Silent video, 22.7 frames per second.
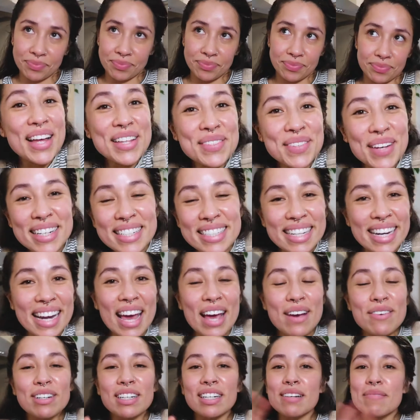That's why
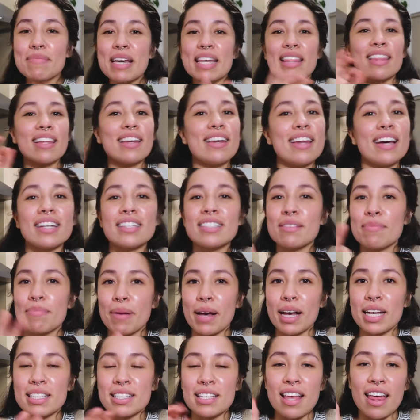today we're gonna make the next
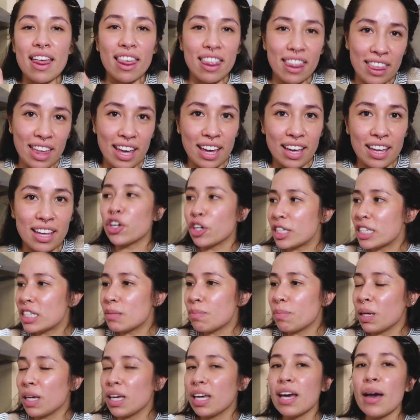best thing.
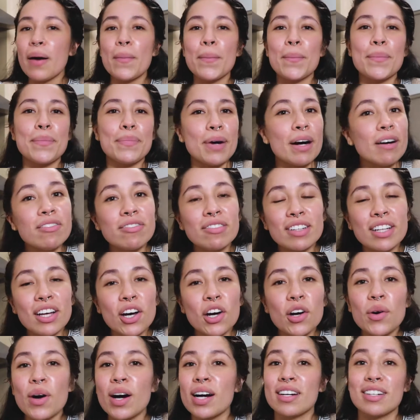Crispy
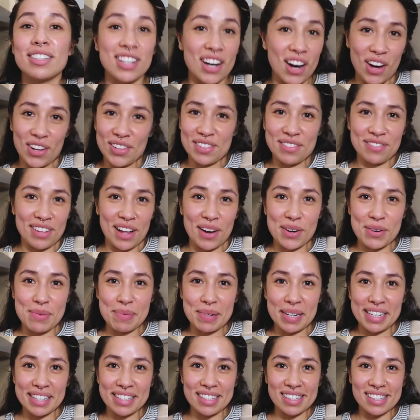buffalo cauliflower
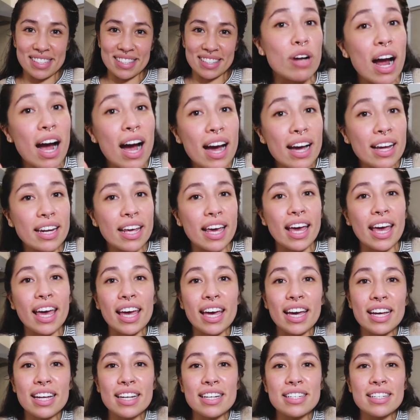bites. Tried
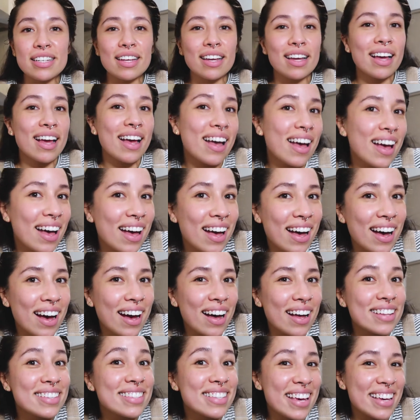and
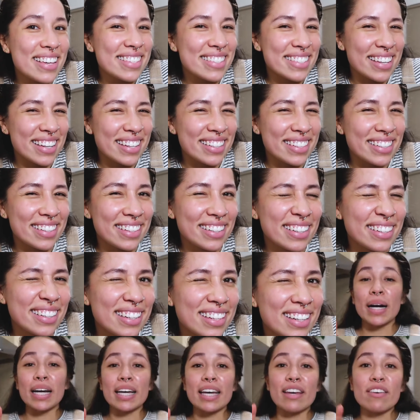tasted
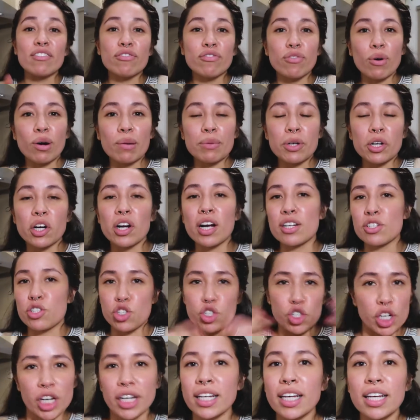by a former
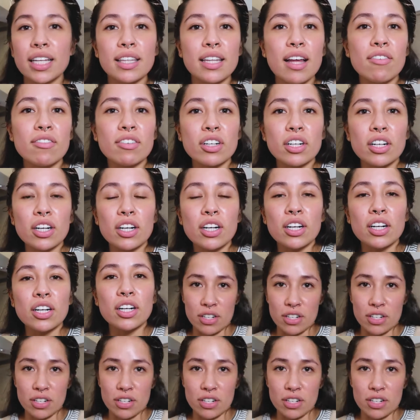chicken lover